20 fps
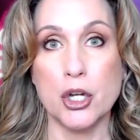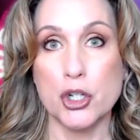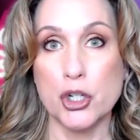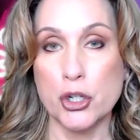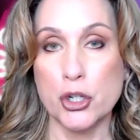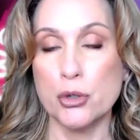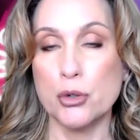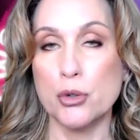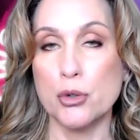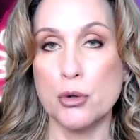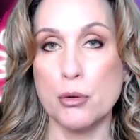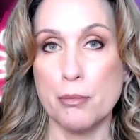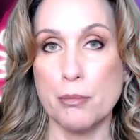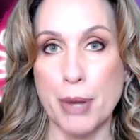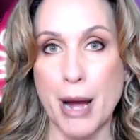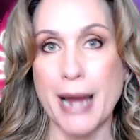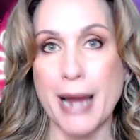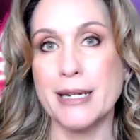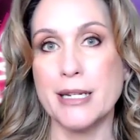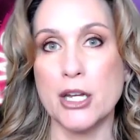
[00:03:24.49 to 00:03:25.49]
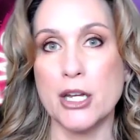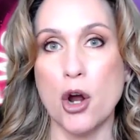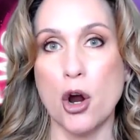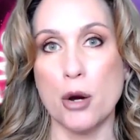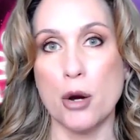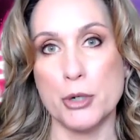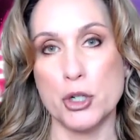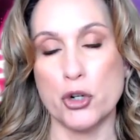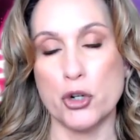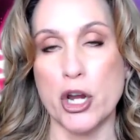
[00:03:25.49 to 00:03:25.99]
to binding
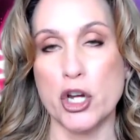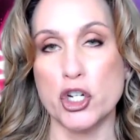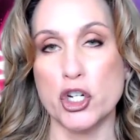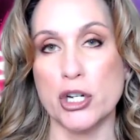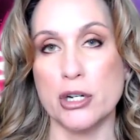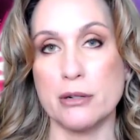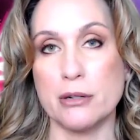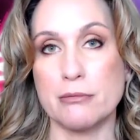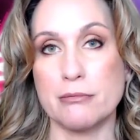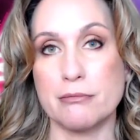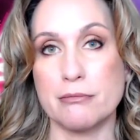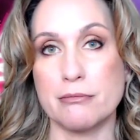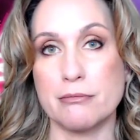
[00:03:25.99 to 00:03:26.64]
arbitration.